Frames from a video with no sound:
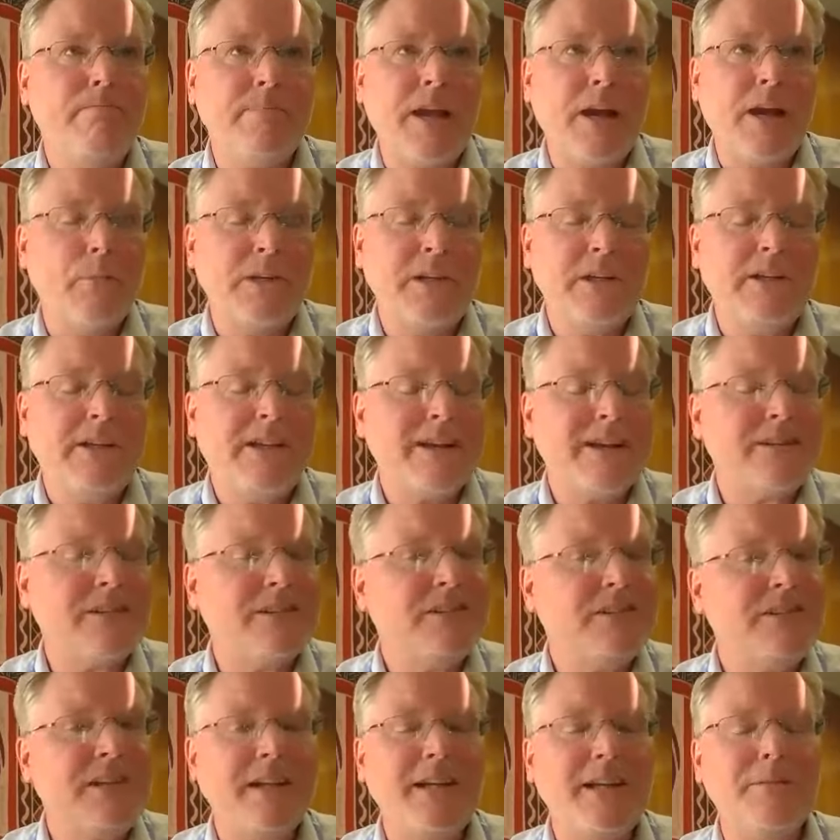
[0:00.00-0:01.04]
would dare
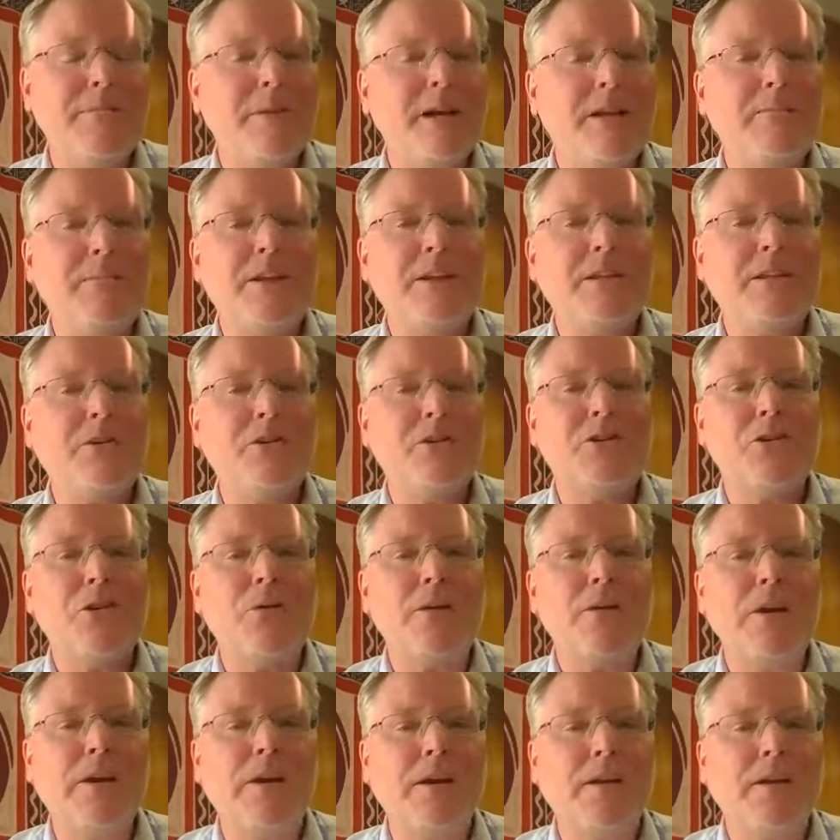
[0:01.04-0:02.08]
say it might be the
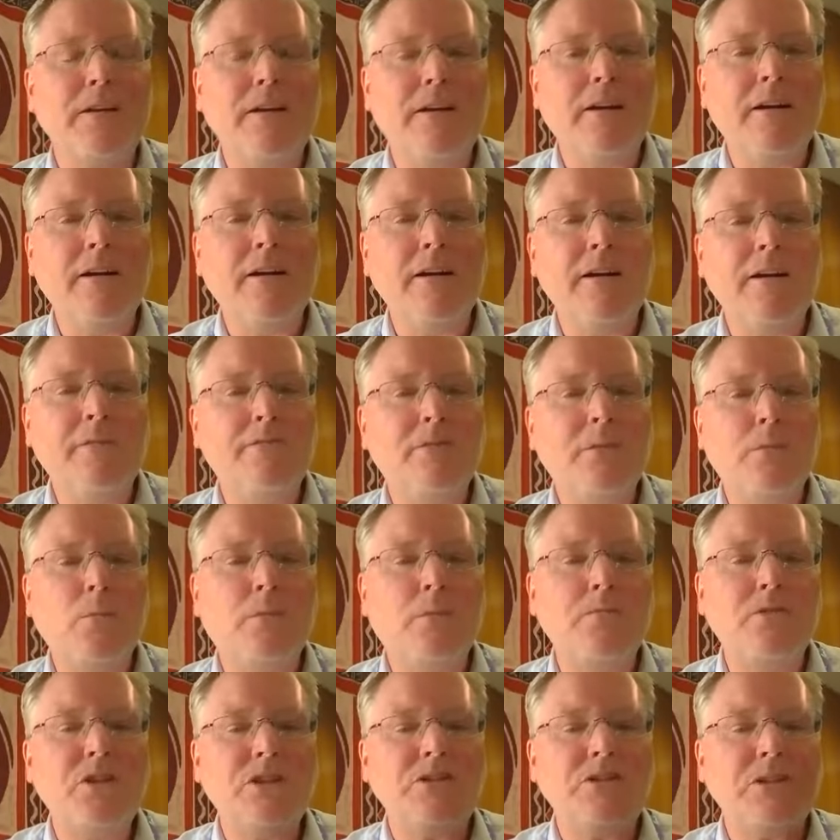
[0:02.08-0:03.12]
majority from
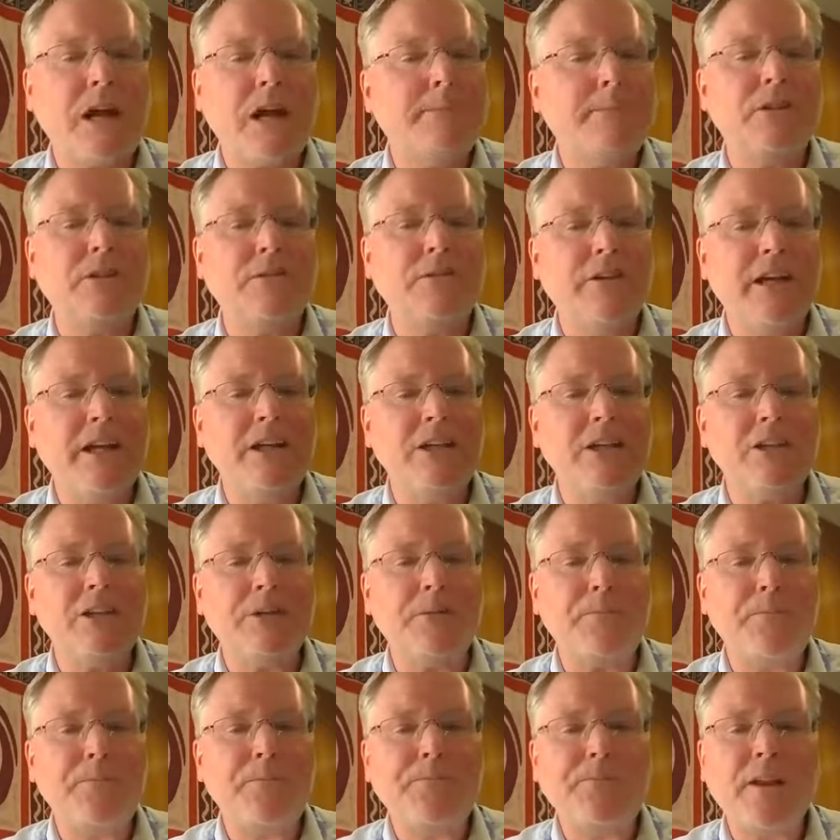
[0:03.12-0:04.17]
just
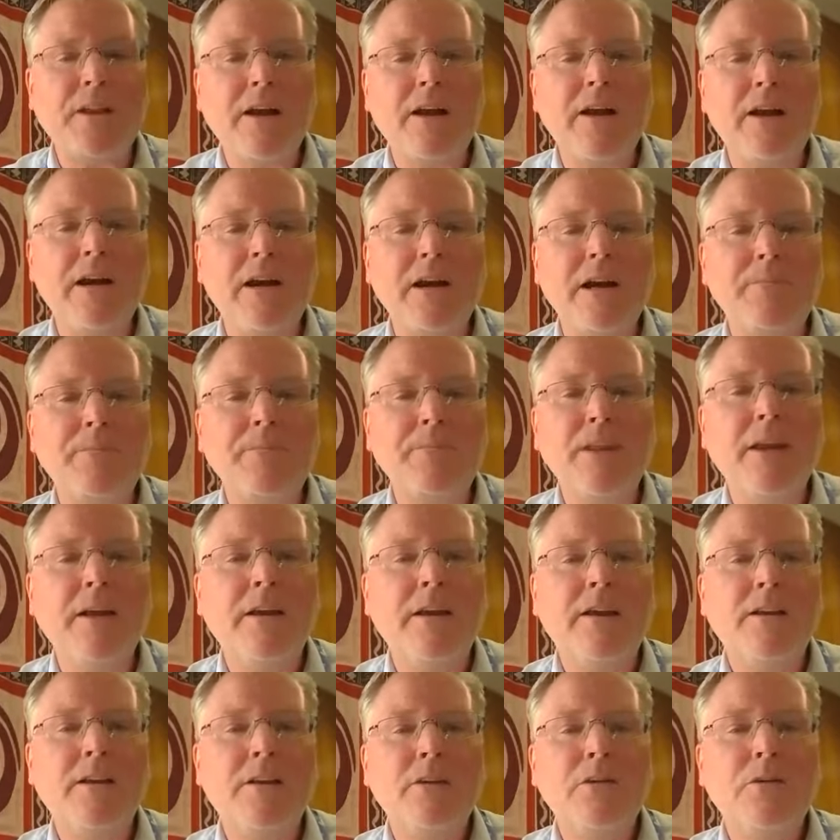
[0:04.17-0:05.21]
observation,
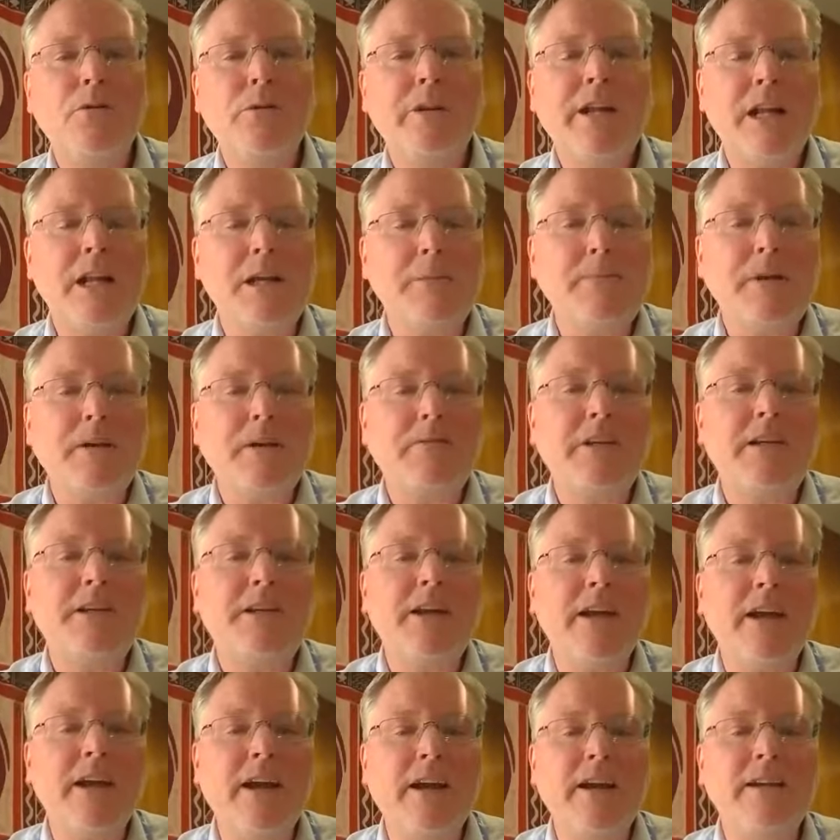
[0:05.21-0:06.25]
who get up every
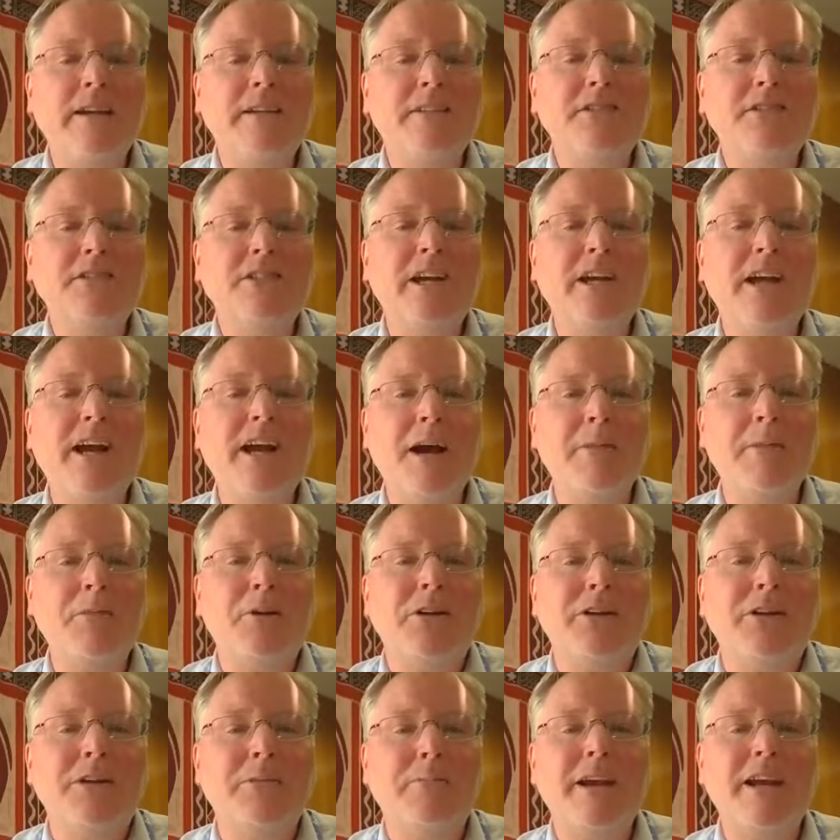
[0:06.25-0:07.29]
day and say, I'm
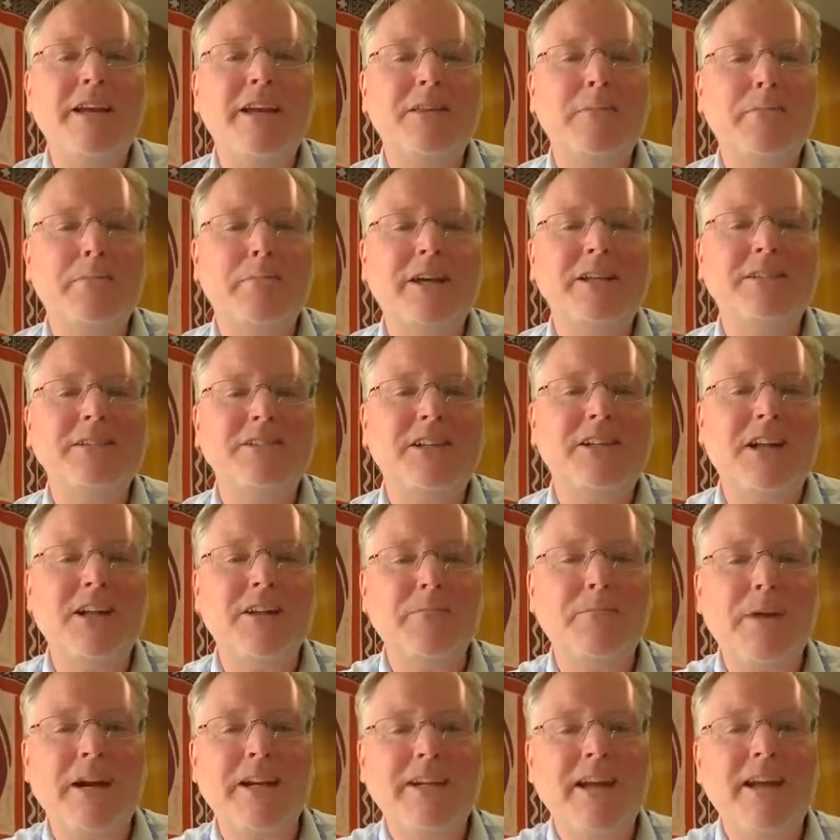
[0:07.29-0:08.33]
going to make the best out of
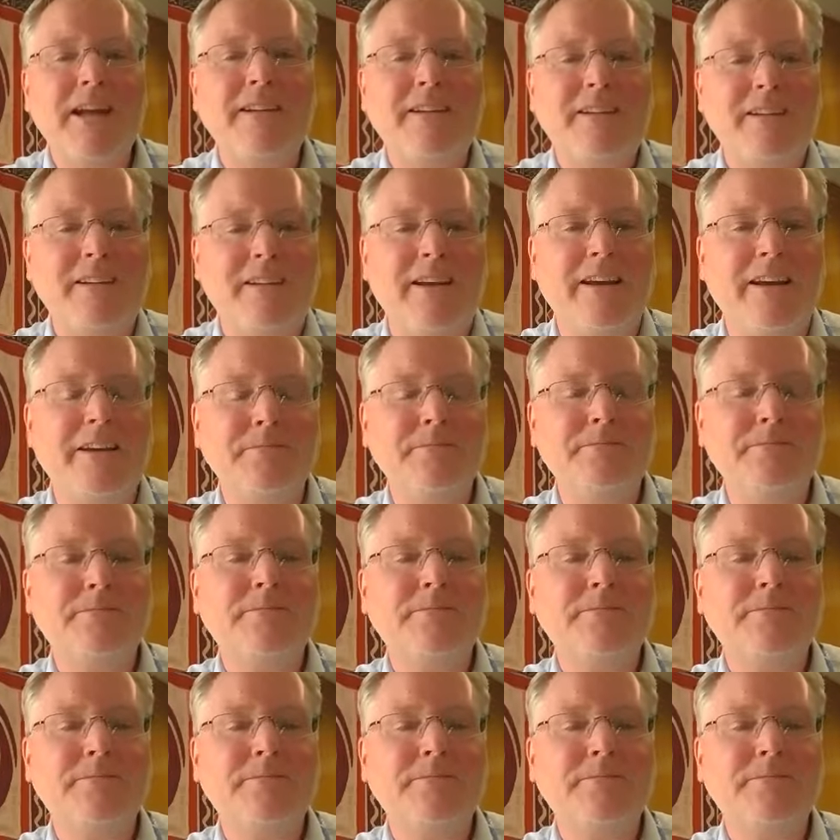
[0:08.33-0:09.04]
my day today.